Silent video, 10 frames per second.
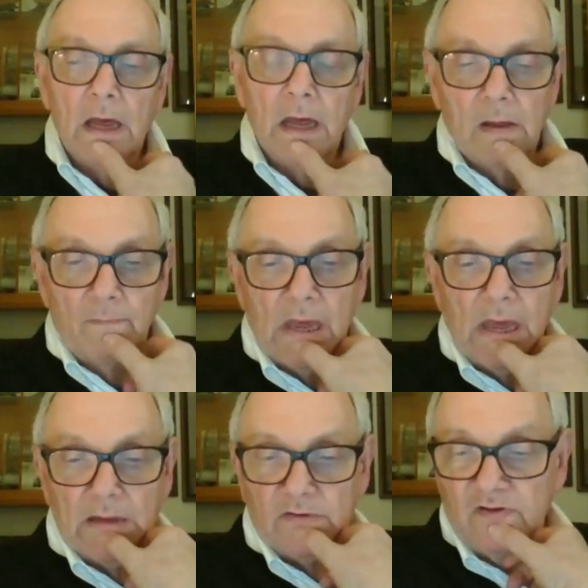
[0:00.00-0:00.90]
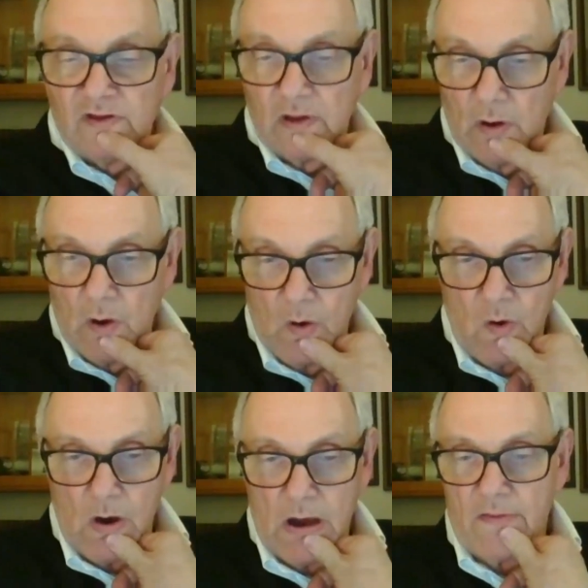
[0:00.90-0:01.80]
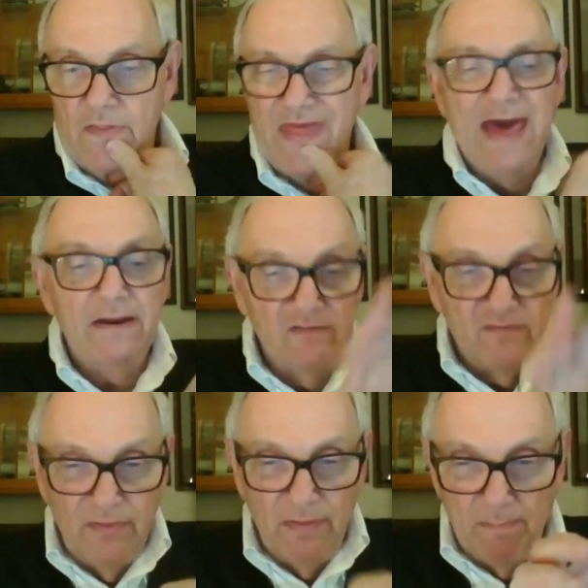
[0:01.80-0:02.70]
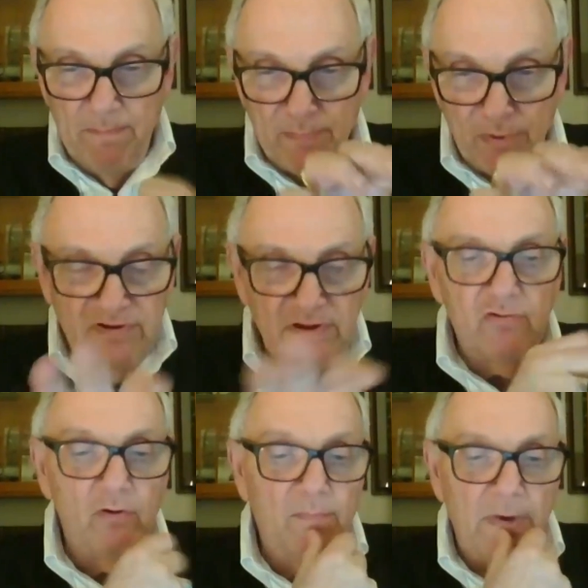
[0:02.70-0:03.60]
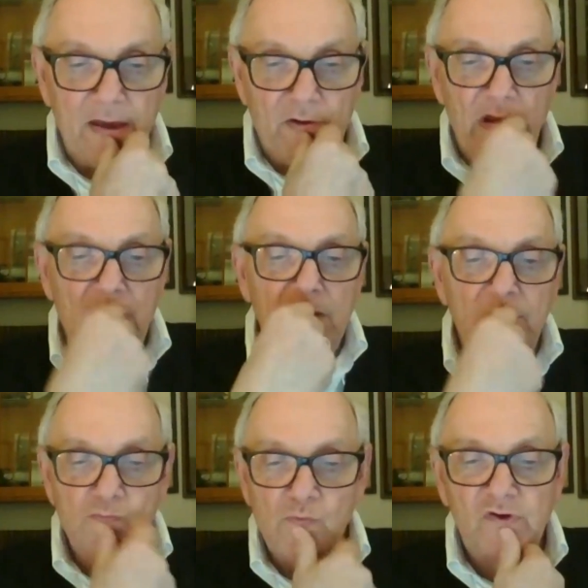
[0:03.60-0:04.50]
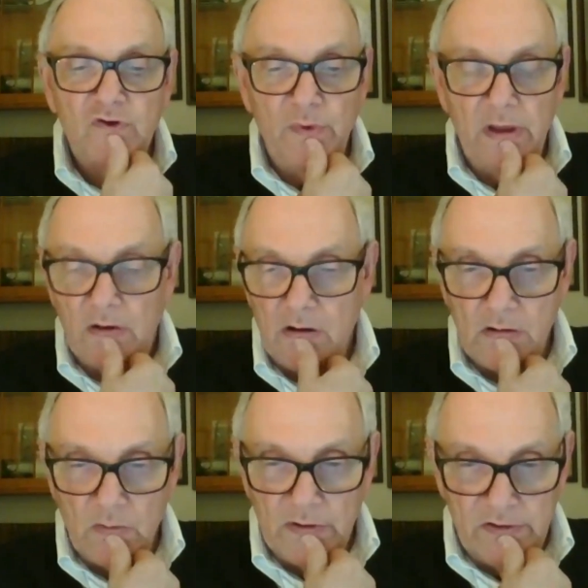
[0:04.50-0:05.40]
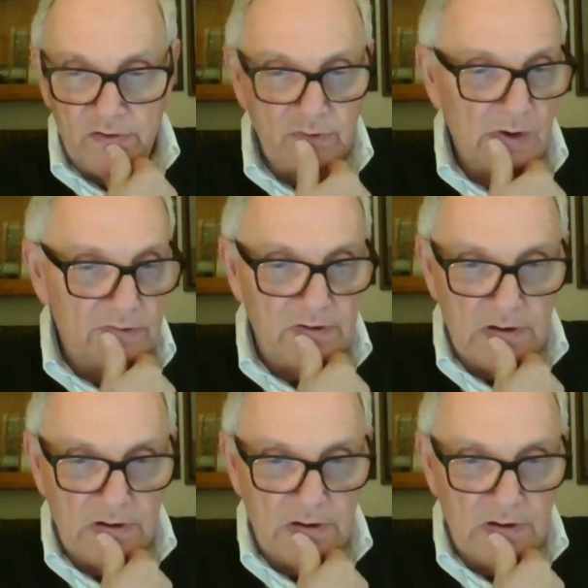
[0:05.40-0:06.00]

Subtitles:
And so that is the procedural background in which we are going to,